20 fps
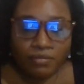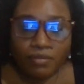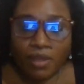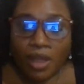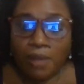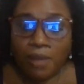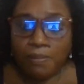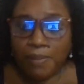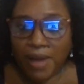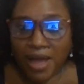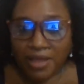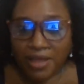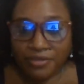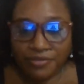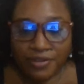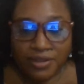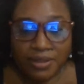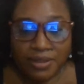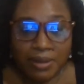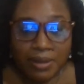Apart
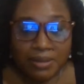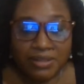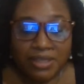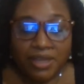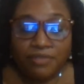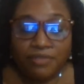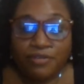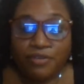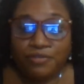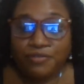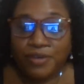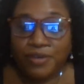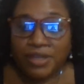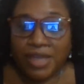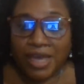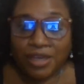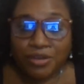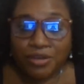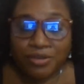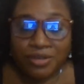from that, if you feel
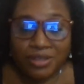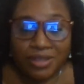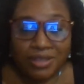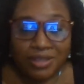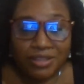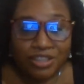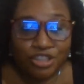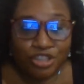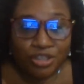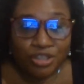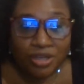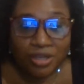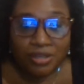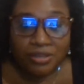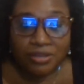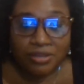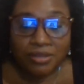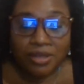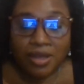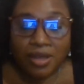like you need additional
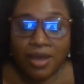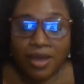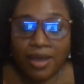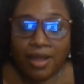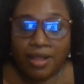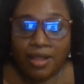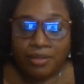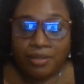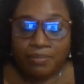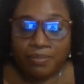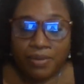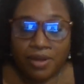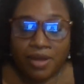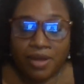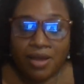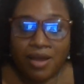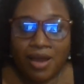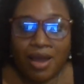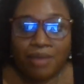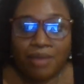help,
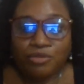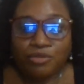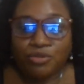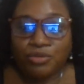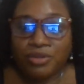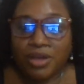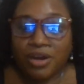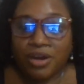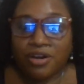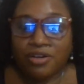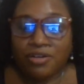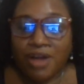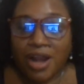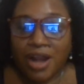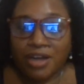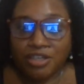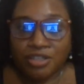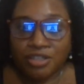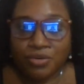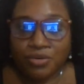I'm doing a
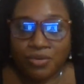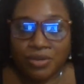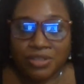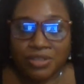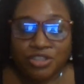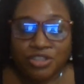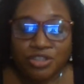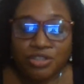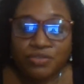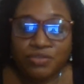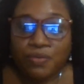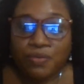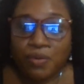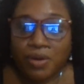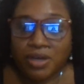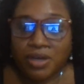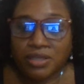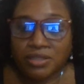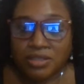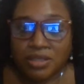crash course just
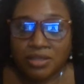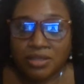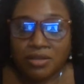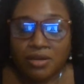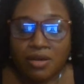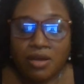focusing.